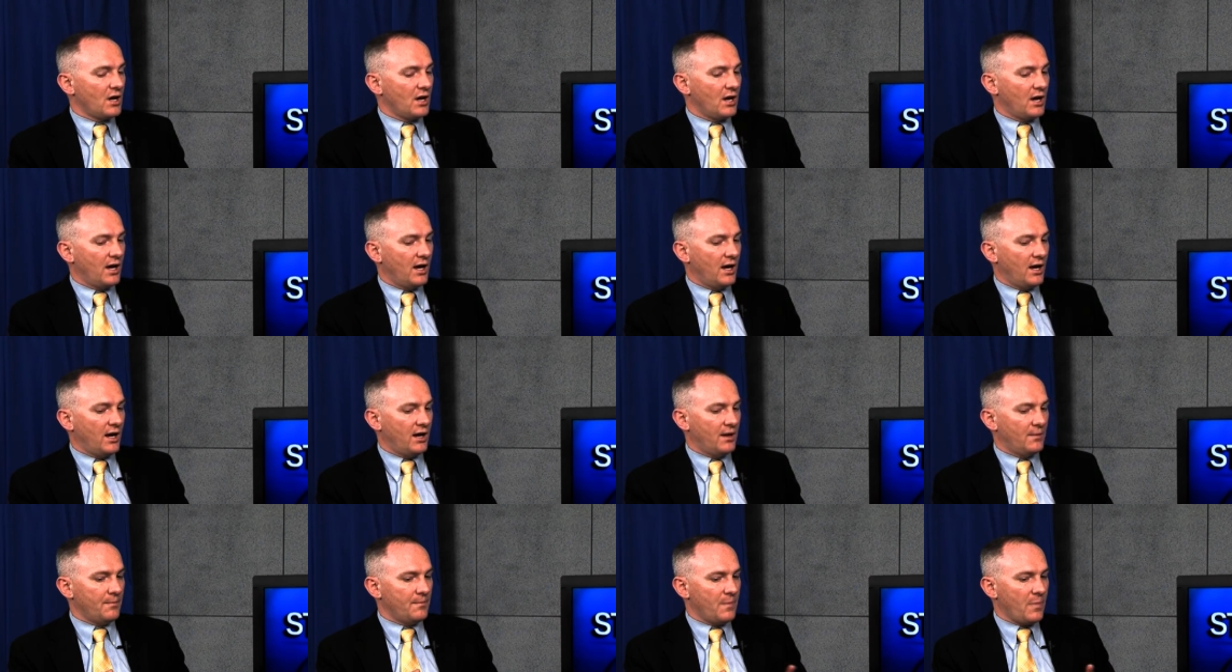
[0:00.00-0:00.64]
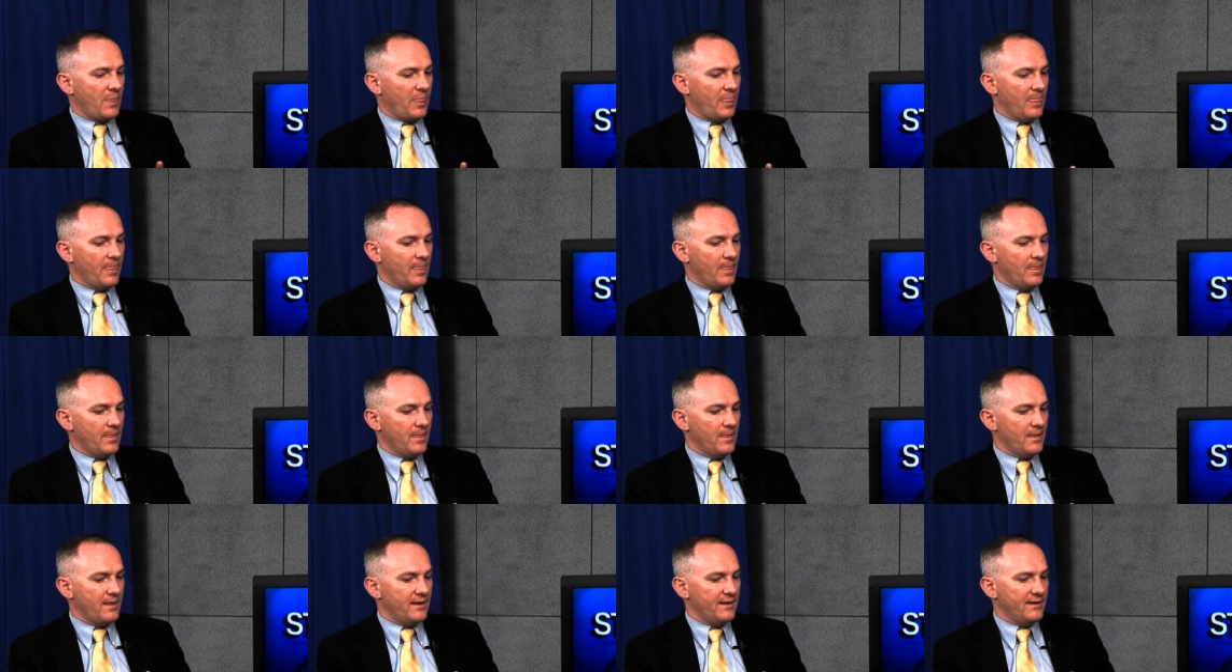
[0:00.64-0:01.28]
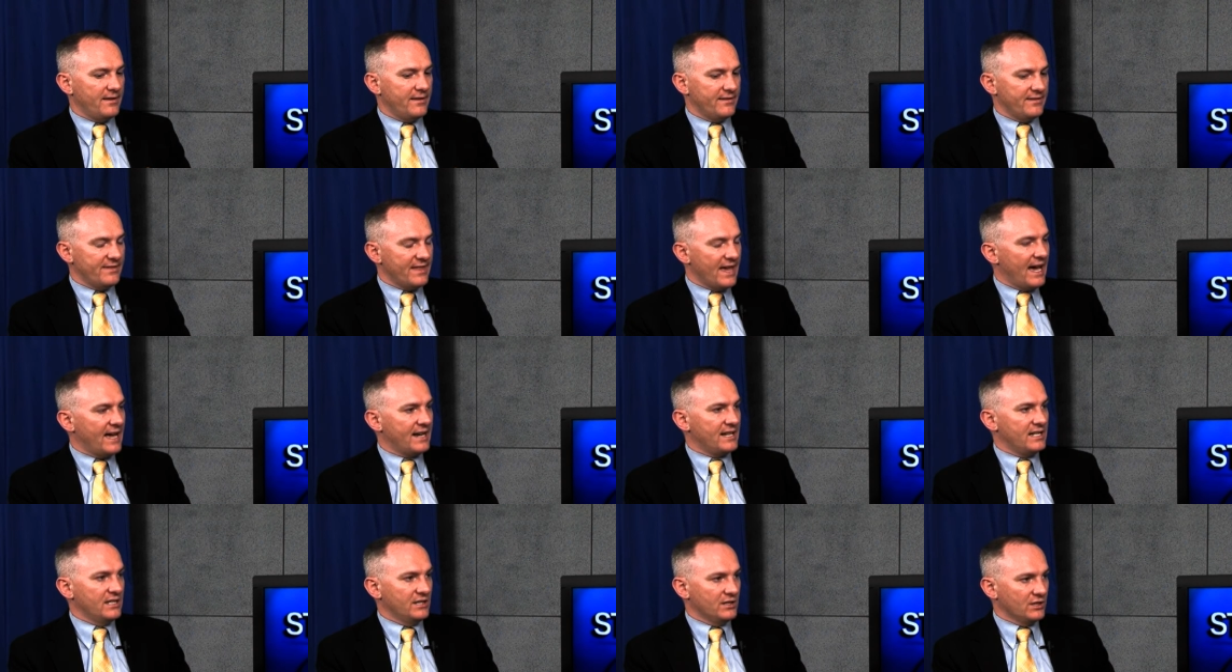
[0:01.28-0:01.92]

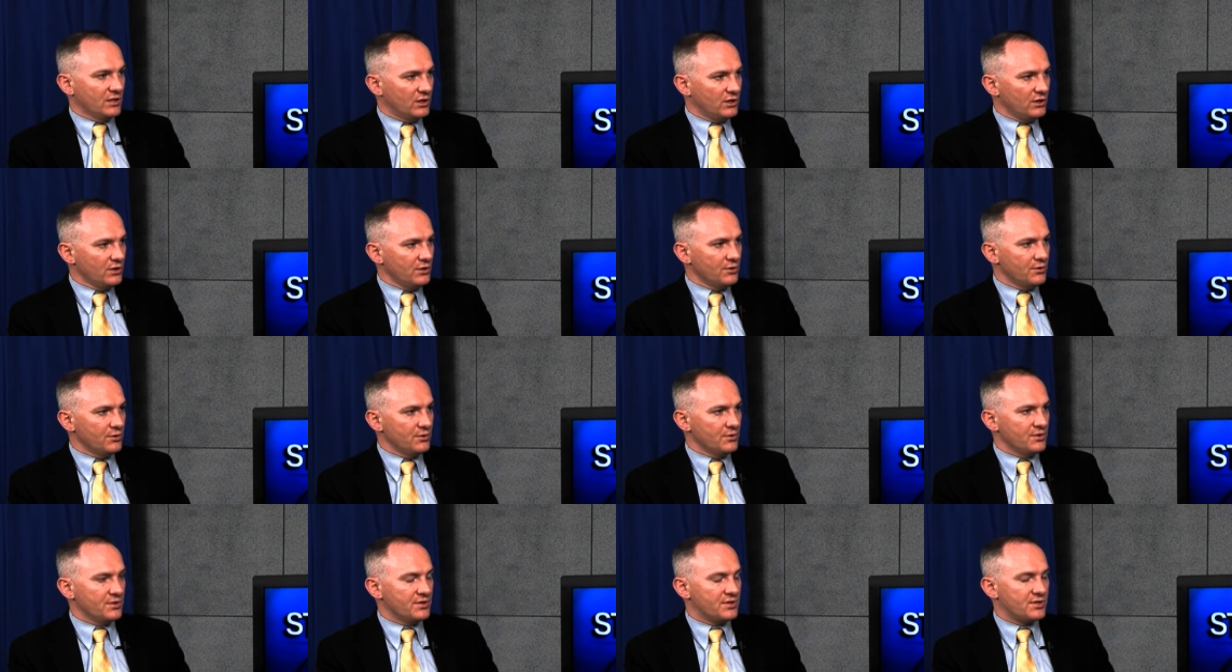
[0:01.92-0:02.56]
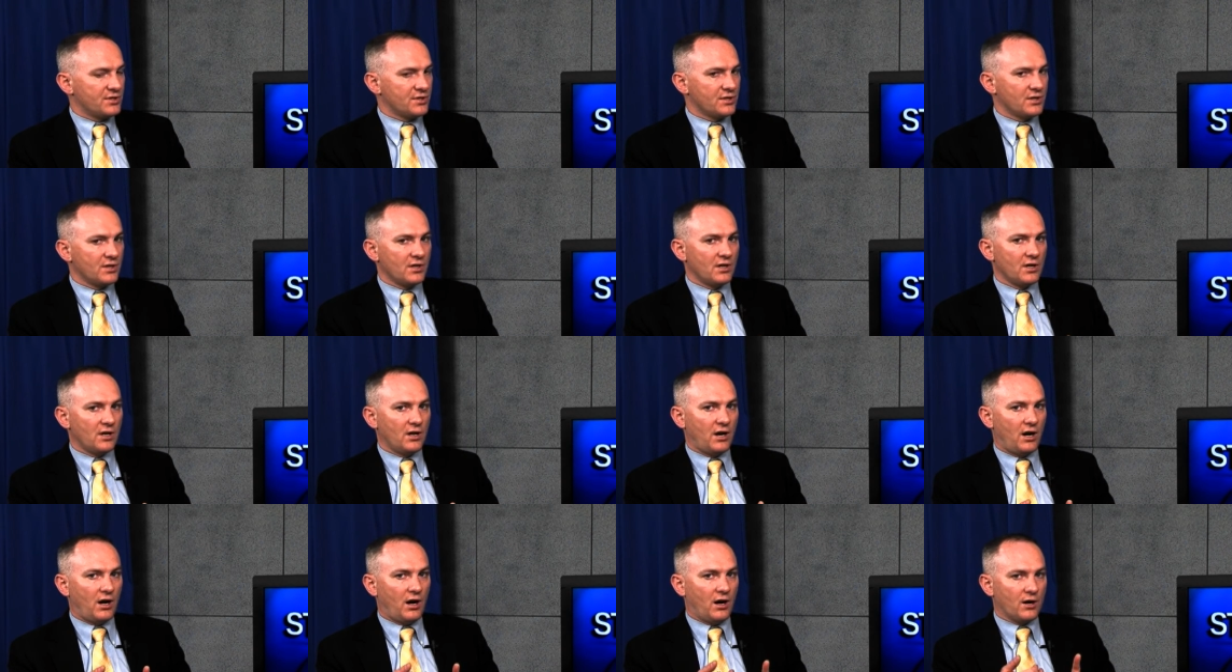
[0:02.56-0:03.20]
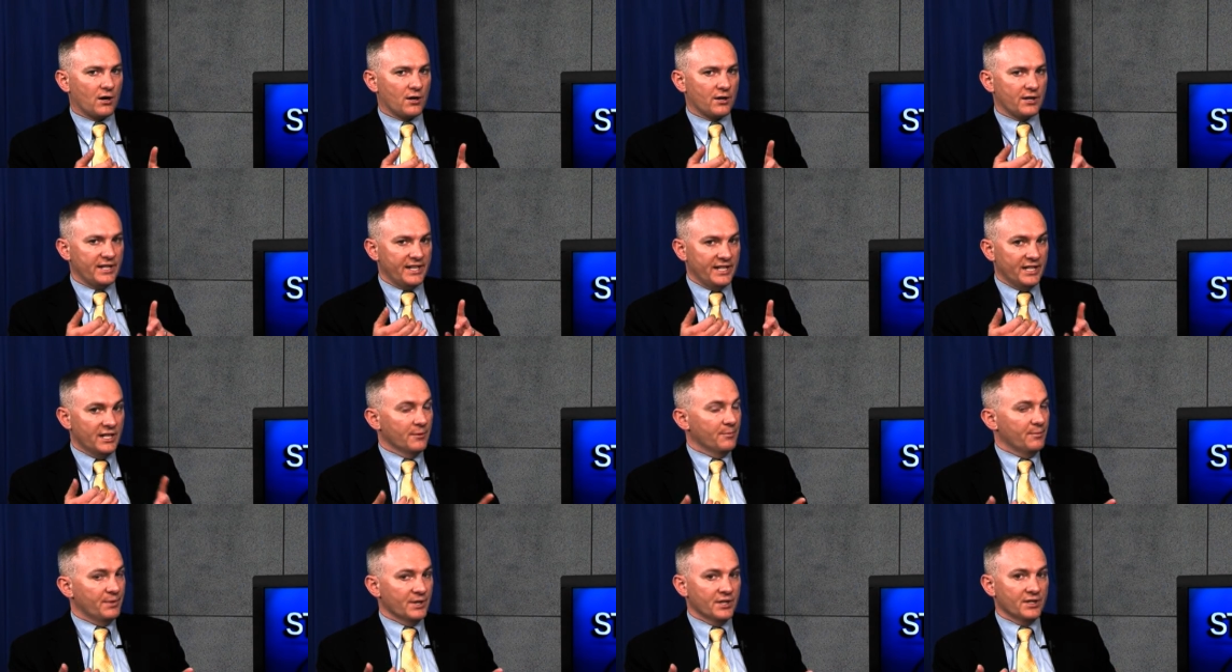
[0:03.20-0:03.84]
That includes our
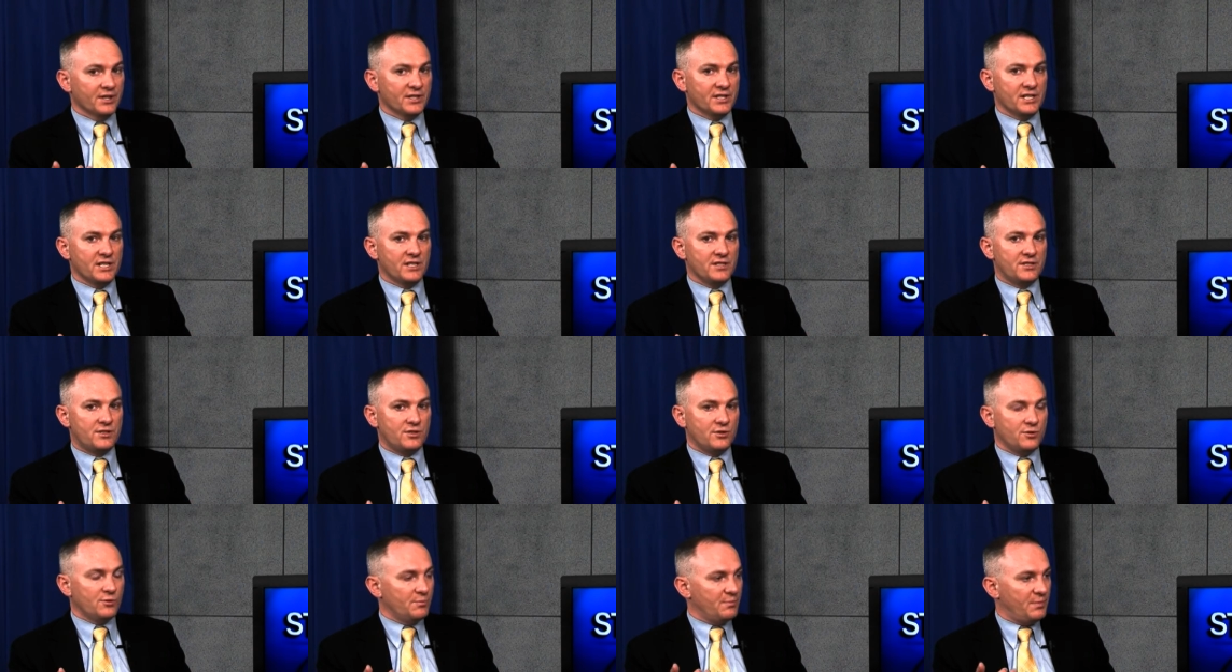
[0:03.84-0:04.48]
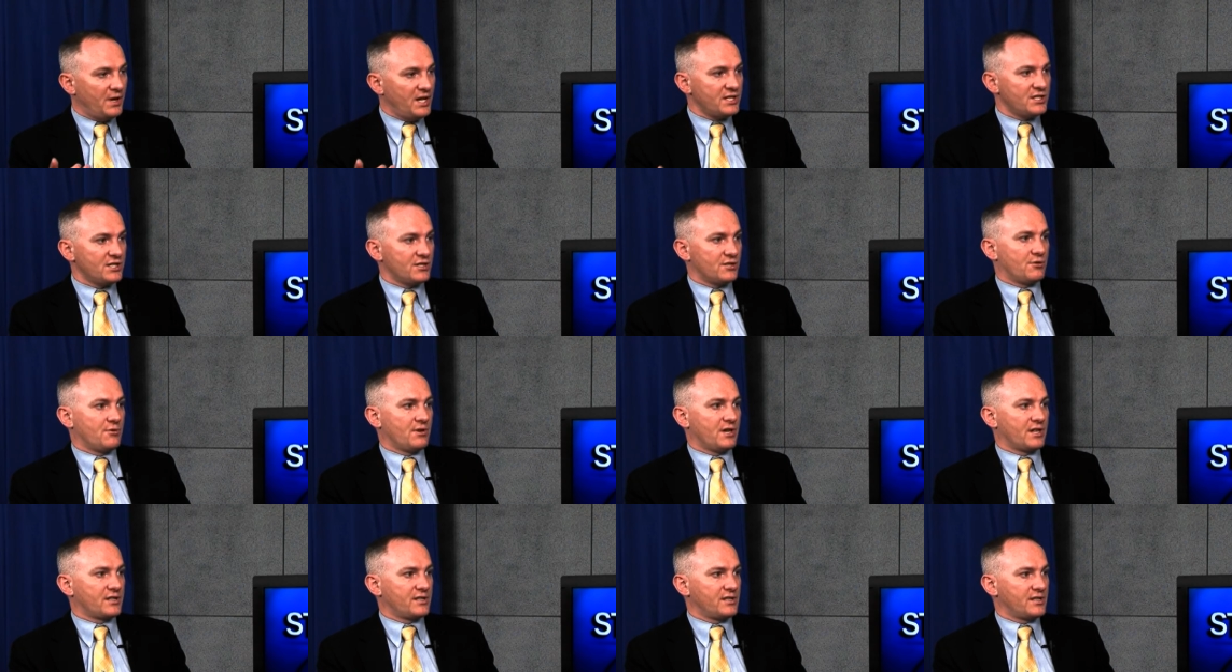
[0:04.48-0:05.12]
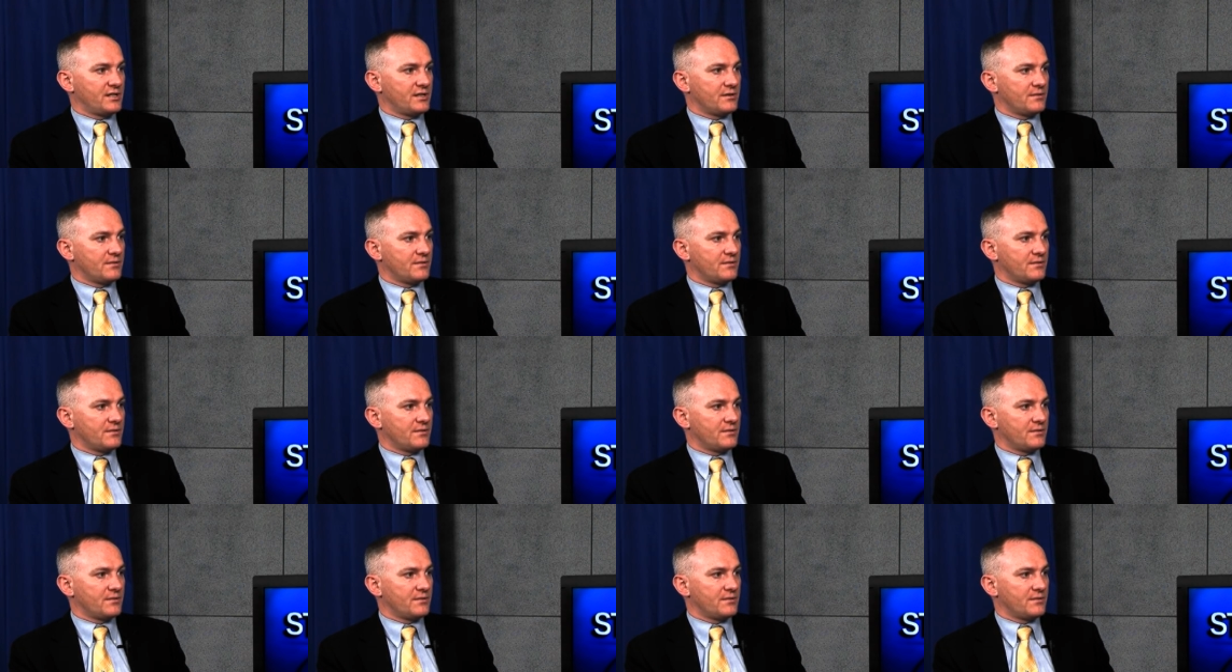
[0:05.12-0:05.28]
inability to budget correctly.